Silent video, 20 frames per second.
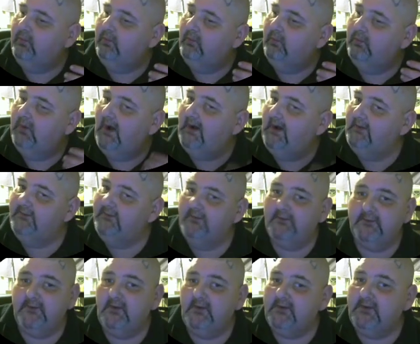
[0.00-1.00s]
while you're
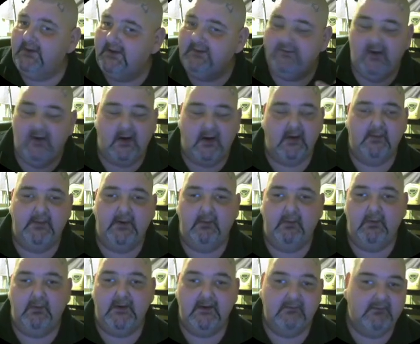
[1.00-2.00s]
cooking, talk about
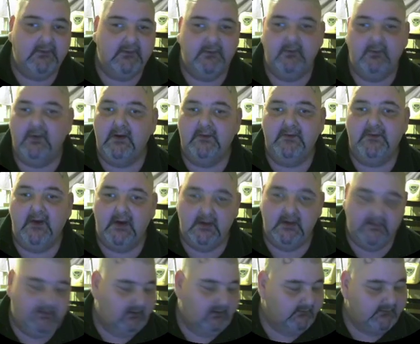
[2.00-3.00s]
whatever you want to talk about.